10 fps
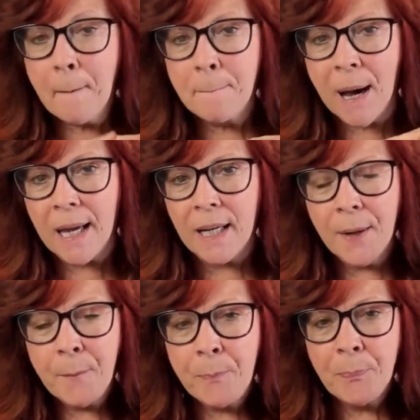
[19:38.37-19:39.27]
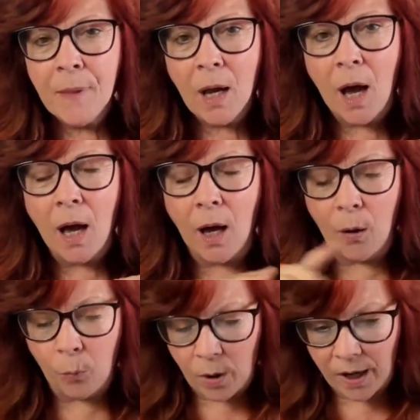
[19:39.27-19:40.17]
But
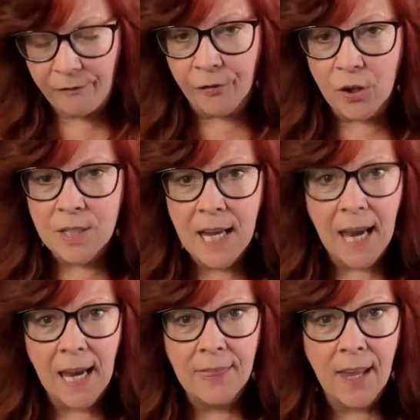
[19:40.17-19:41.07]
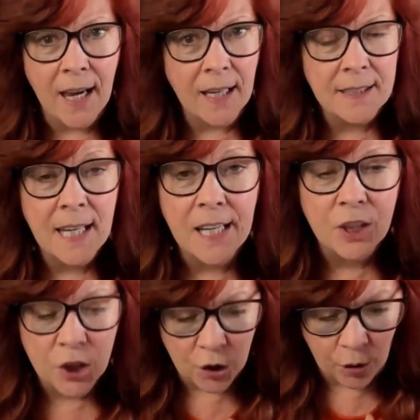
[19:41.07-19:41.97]
when I first had that
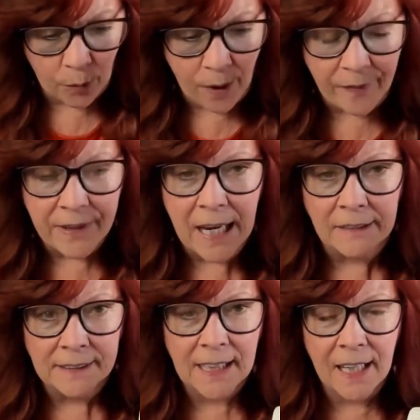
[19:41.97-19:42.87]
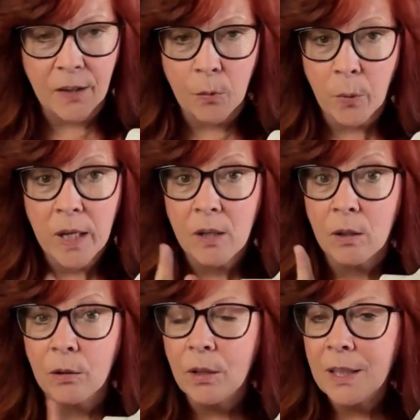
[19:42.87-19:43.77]
texture around the outside of the
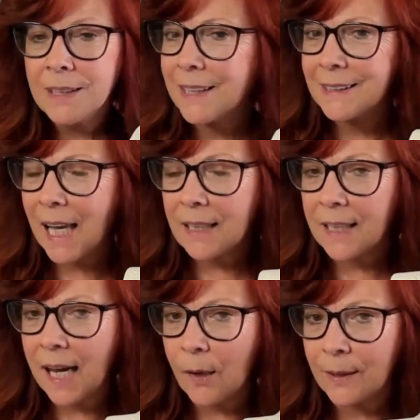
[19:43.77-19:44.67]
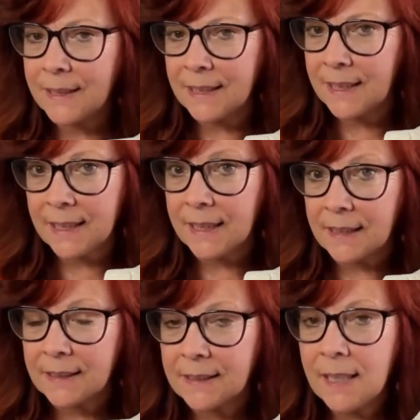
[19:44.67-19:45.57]
wheel, it's exactly how I did
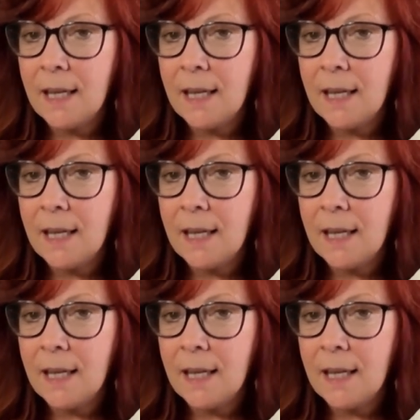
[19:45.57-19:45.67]
this.